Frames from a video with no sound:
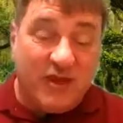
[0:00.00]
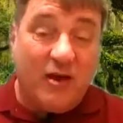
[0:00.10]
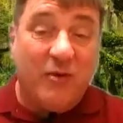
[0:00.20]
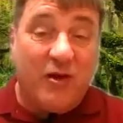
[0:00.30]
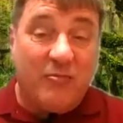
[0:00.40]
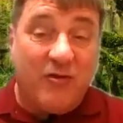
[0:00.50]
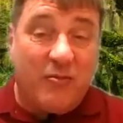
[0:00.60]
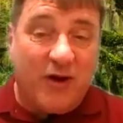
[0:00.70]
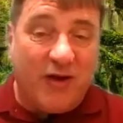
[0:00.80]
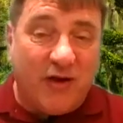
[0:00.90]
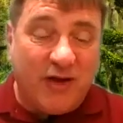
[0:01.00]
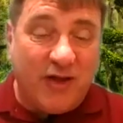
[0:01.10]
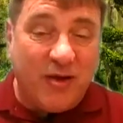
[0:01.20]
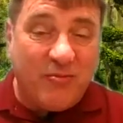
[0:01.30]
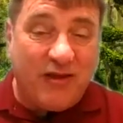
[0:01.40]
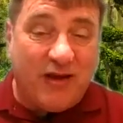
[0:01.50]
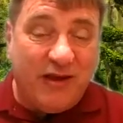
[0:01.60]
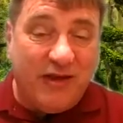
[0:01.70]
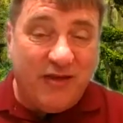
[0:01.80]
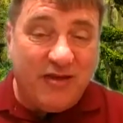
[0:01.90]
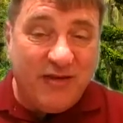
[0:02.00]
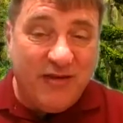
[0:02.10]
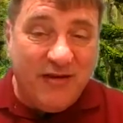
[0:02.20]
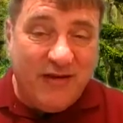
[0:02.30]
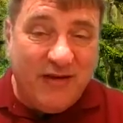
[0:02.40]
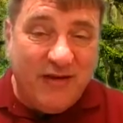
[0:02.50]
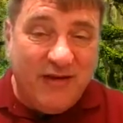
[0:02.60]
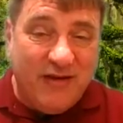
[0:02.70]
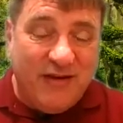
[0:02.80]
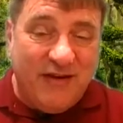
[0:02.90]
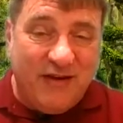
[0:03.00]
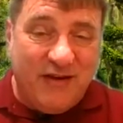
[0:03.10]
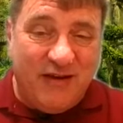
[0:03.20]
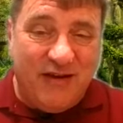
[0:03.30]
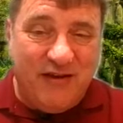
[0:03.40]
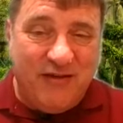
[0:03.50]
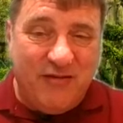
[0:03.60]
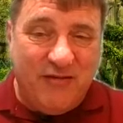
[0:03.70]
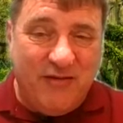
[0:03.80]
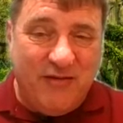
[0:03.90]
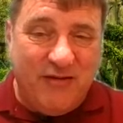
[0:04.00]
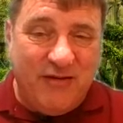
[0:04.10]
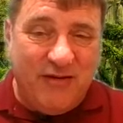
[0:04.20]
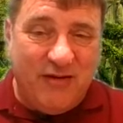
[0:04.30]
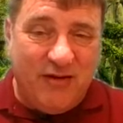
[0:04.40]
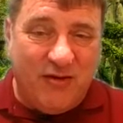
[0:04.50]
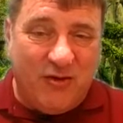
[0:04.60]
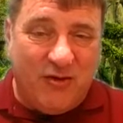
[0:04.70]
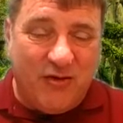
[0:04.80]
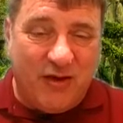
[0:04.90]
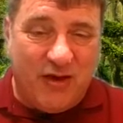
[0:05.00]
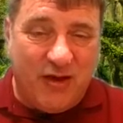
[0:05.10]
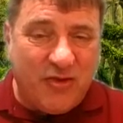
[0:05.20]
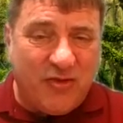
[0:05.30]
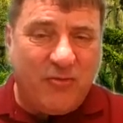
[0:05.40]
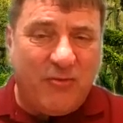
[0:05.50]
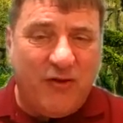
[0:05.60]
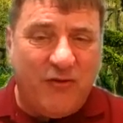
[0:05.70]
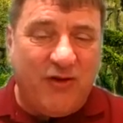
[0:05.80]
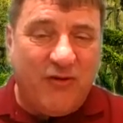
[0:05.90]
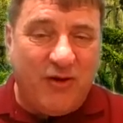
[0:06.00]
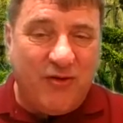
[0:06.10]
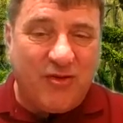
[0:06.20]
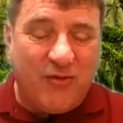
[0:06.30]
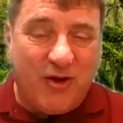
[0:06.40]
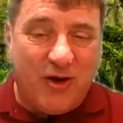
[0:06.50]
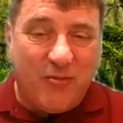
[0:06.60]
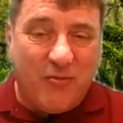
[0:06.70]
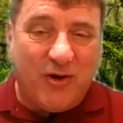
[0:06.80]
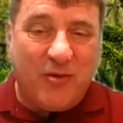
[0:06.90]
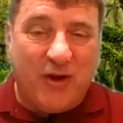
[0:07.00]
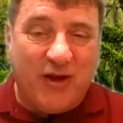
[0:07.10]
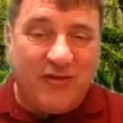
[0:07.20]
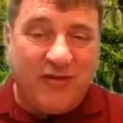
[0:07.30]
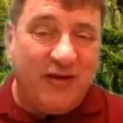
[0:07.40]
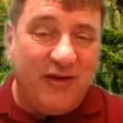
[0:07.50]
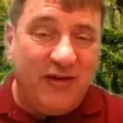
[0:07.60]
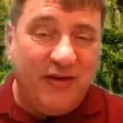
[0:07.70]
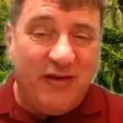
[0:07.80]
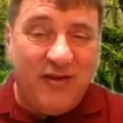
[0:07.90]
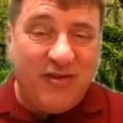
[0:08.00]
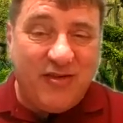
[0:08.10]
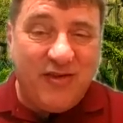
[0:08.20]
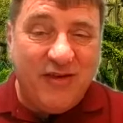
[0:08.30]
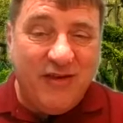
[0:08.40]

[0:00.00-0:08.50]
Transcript: coming up to where our campsite is, and gets really close to where my tent is.